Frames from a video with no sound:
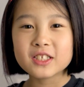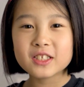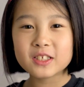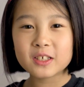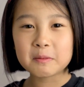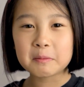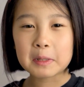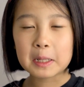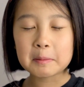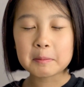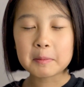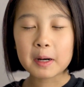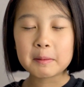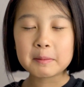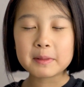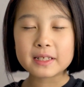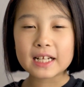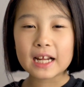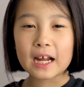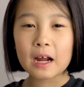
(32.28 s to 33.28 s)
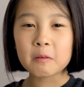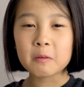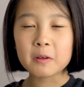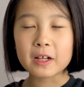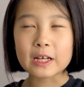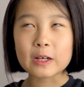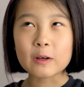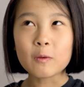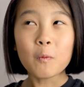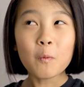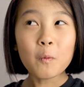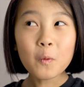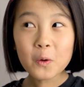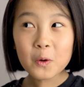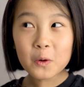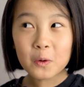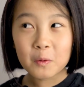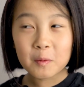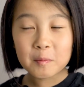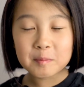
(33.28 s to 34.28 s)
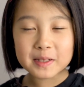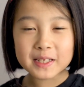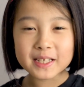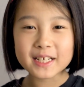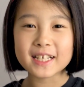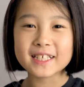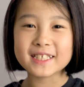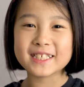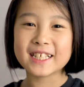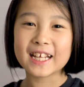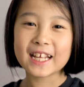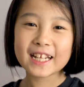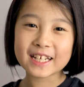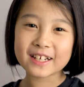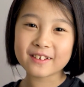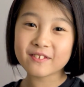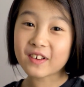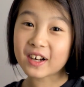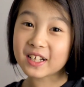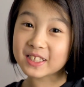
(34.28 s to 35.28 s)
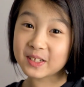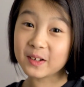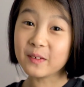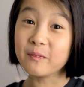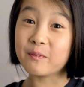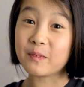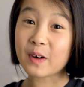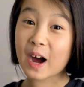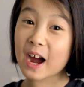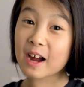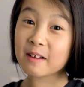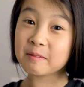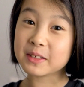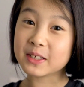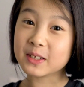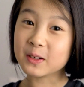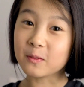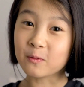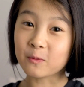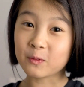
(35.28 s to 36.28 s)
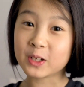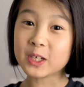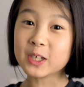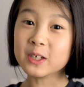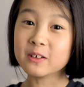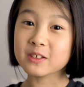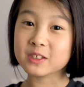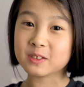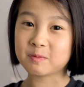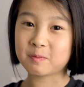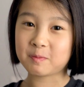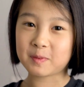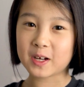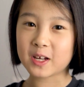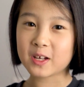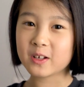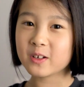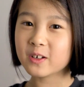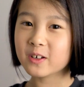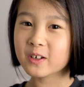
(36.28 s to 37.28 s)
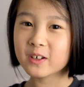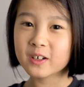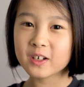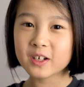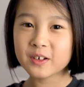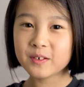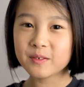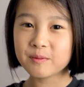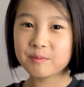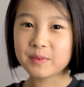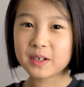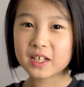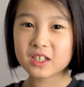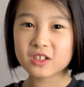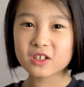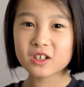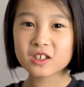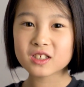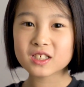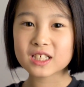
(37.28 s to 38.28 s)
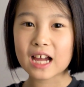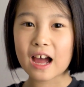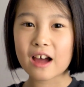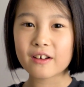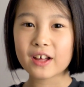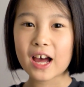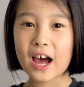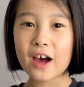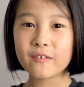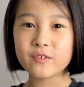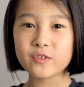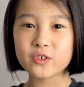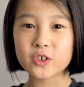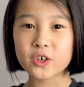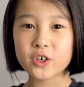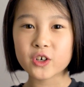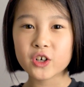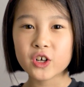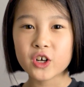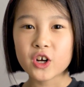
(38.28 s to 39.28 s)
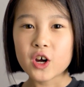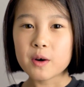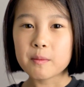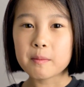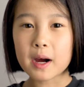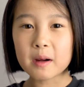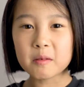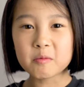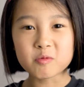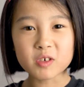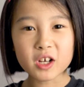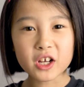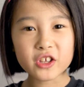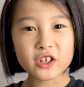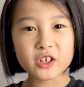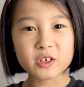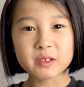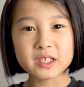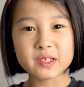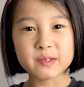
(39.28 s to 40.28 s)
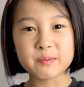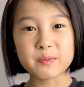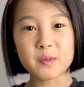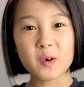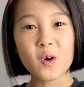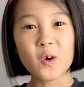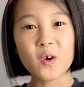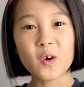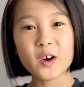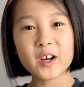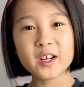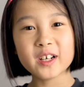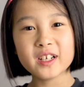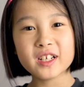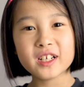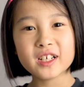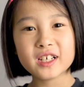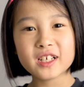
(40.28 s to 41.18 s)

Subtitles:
so my mom and dad were like, "Woo!" because they didn't want to buy me a real spider. But it turns out after my brother was born,